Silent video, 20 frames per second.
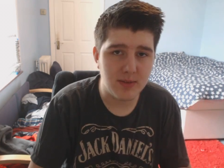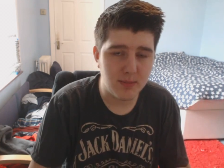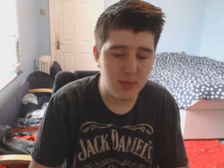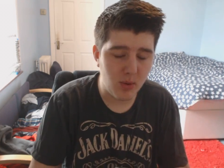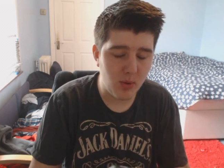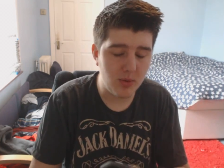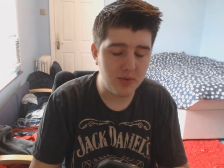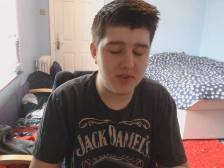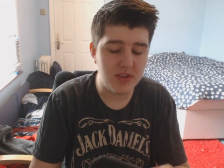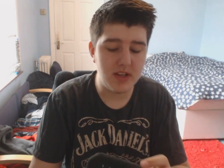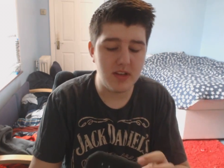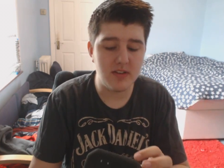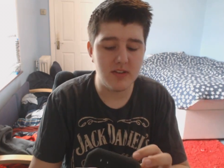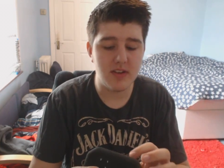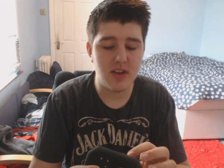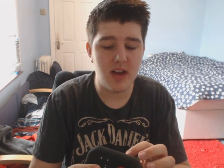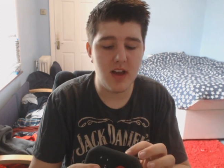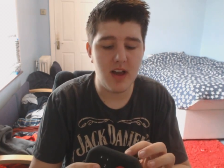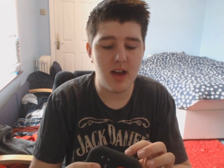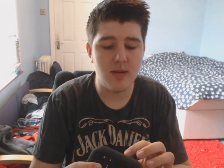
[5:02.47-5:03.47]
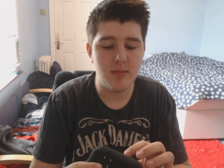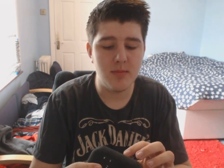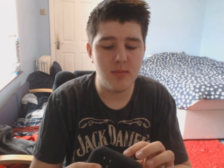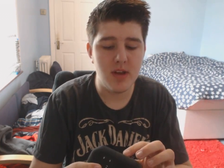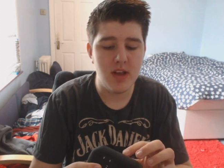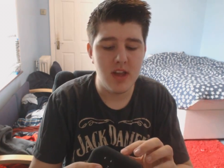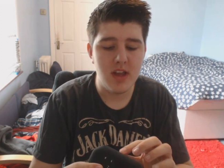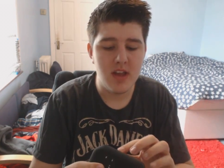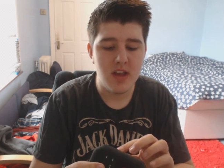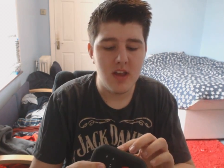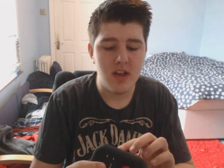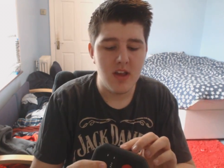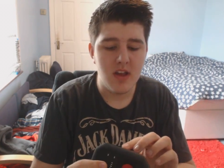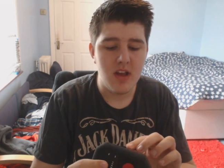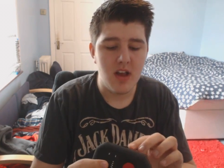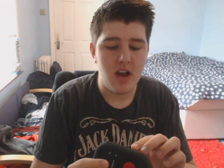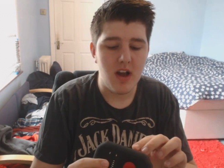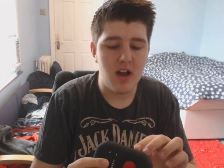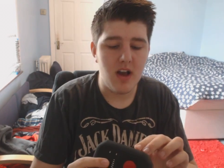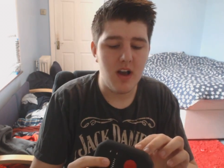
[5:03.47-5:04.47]
supported
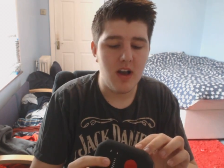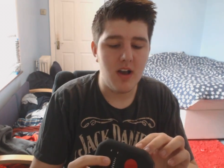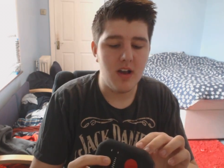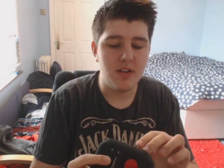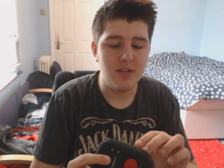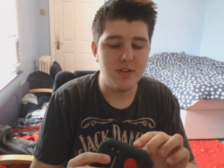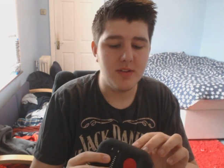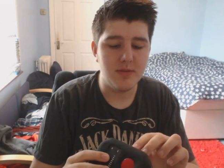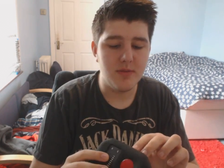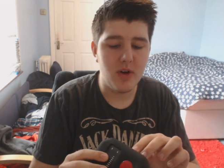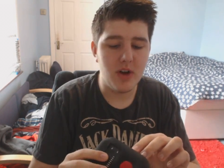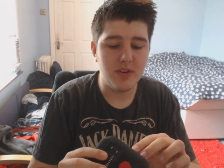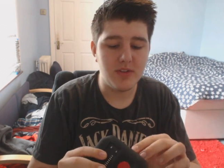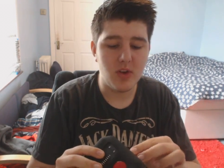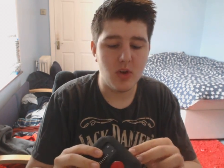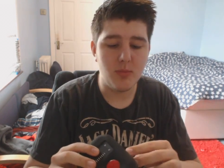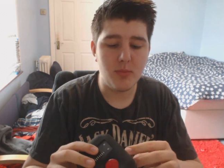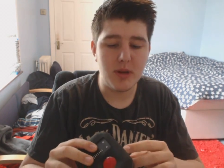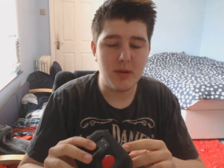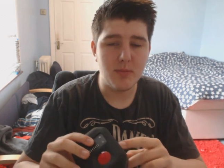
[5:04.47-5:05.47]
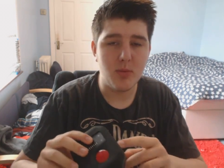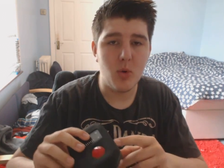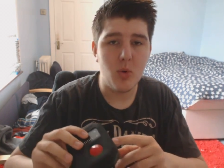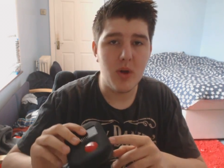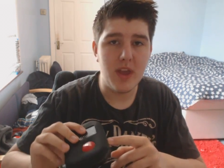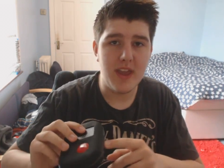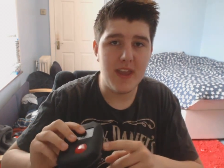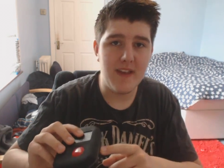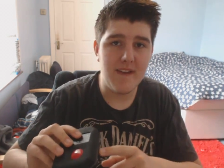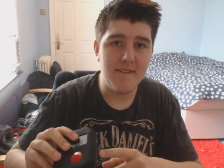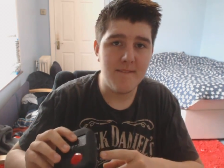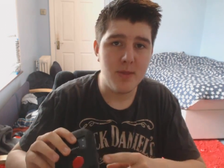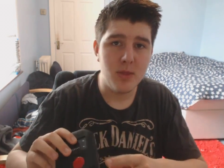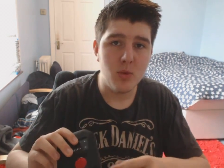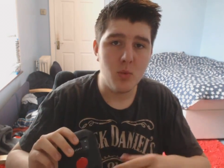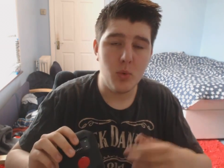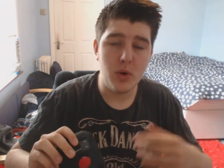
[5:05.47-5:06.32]
device opening port here,